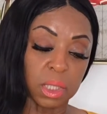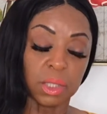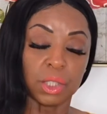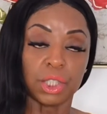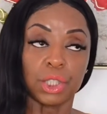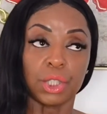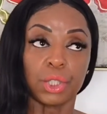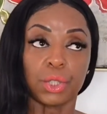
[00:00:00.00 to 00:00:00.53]
And
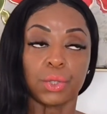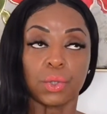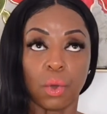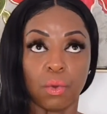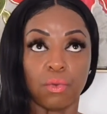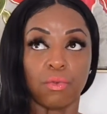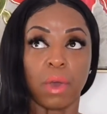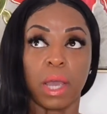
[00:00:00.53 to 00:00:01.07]
she's
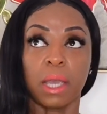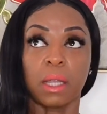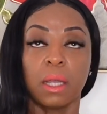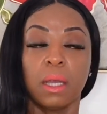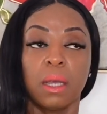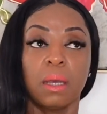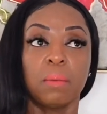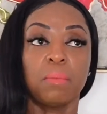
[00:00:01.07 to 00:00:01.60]
so right.
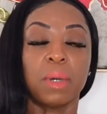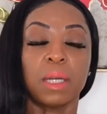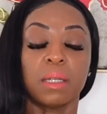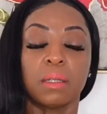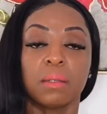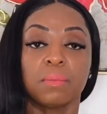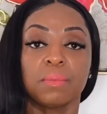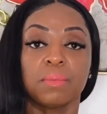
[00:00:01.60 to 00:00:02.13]

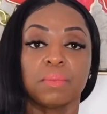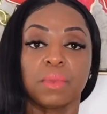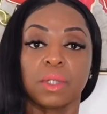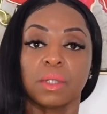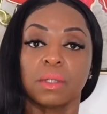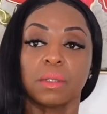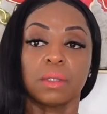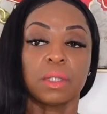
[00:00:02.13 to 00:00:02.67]
But
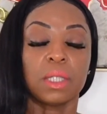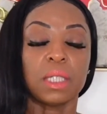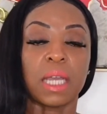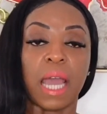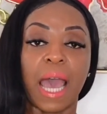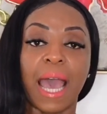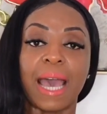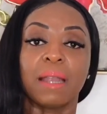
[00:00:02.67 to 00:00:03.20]
she
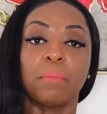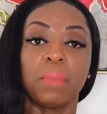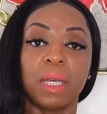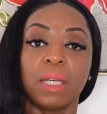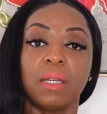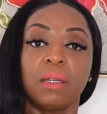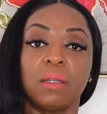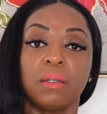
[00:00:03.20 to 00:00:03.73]
had
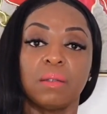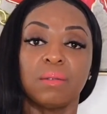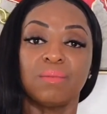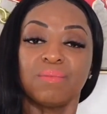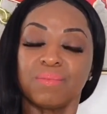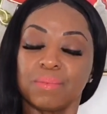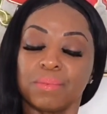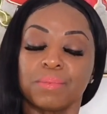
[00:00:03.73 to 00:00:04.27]
me
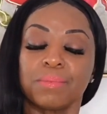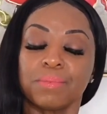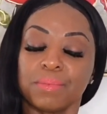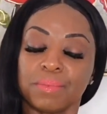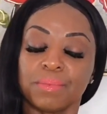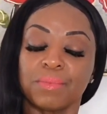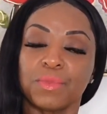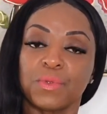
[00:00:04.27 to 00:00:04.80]

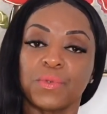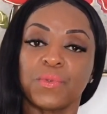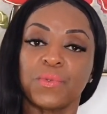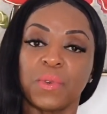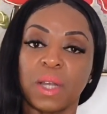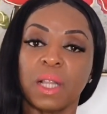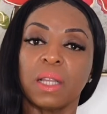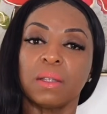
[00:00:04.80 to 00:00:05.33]

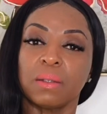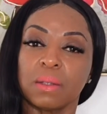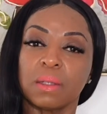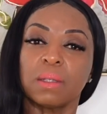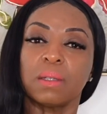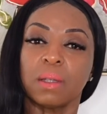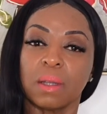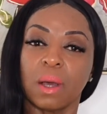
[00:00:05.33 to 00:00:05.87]

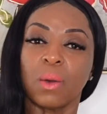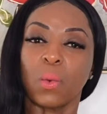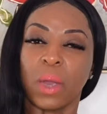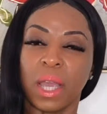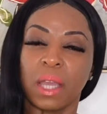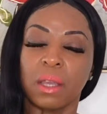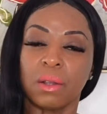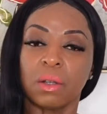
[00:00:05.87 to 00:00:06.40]
feeling
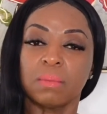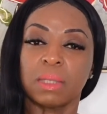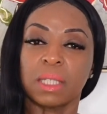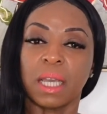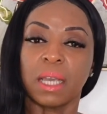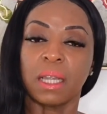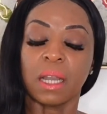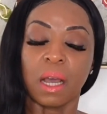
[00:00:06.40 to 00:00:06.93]
away. You know what I'm
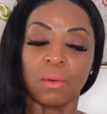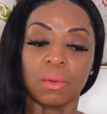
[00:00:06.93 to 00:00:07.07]
saying?